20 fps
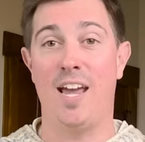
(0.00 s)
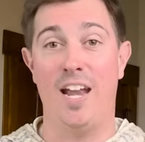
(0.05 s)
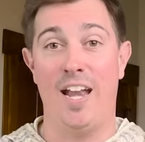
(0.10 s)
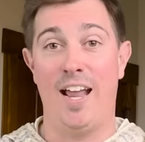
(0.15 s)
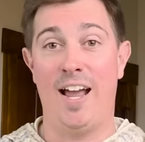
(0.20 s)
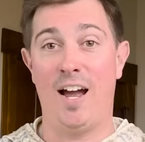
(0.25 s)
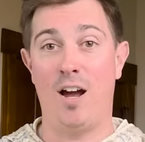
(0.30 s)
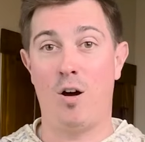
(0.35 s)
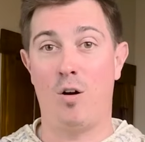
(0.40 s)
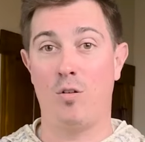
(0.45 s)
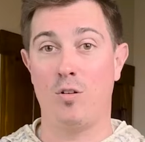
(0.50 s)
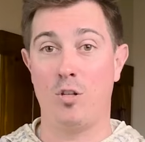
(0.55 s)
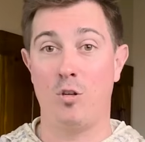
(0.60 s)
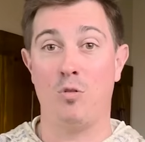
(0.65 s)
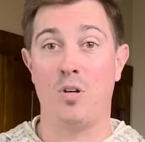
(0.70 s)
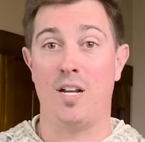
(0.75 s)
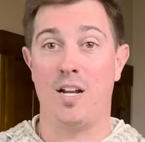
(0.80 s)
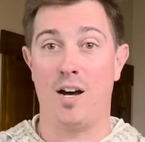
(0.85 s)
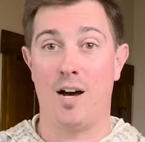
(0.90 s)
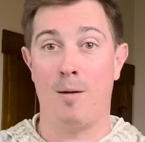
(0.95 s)
And now
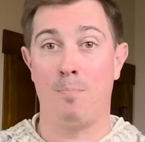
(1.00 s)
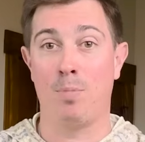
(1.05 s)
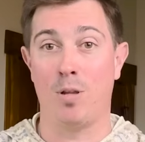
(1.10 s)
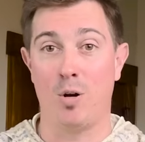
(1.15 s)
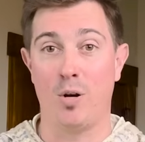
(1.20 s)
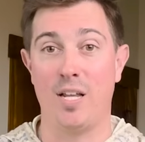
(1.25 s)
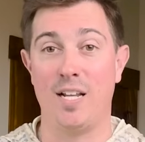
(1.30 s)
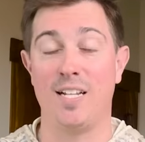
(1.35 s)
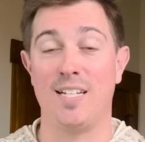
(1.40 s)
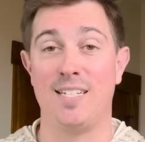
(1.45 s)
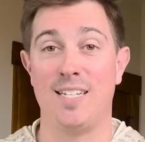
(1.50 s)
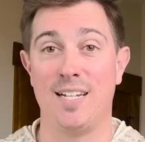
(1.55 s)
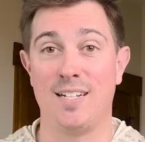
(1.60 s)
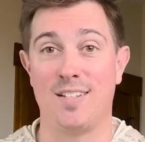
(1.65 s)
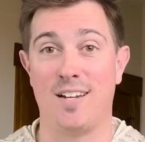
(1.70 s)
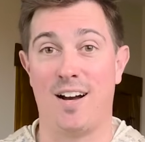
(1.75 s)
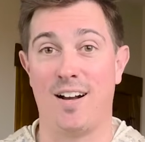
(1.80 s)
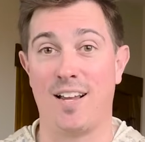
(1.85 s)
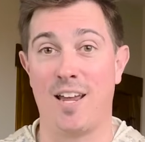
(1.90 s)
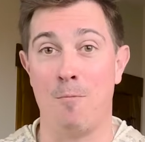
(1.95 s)
you can upload it into
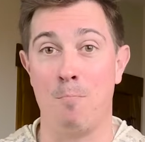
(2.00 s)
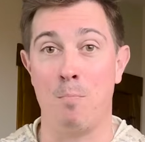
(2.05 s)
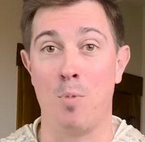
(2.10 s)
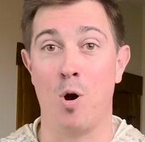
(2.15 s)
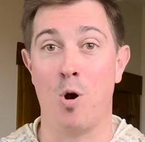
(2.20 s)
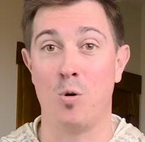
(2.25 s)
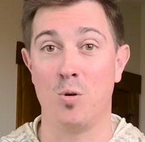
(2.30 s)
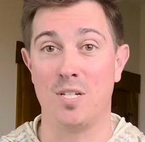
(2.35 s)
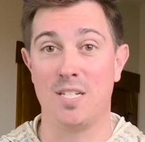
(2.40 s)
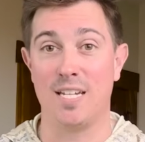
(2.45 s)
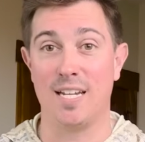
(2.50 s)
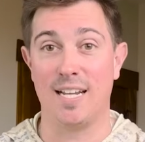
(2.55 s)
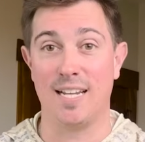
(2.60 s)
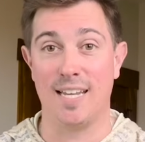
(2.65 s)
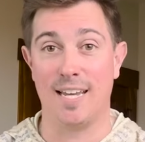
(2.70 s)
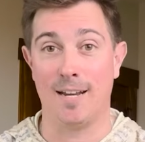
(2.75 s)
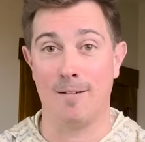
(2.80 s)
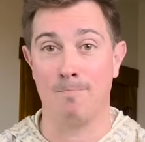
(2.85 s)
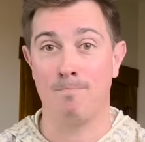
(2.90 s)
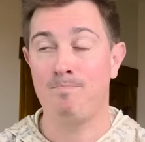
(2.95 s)
TikTok and post it
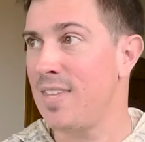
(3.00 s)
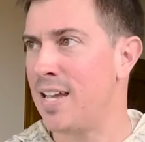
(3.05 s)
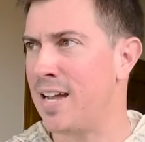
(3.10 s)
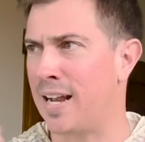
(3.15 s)
again.